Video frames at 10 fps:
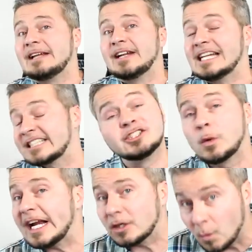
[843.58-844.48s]
not even ask, because
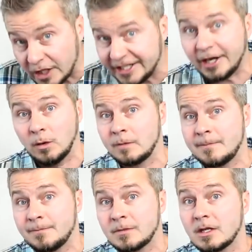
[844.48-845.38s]
you ain't going to want to know.
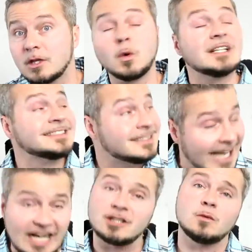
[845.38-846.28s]
You was
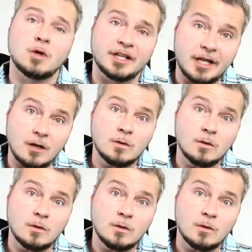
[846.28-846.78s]
not going to want to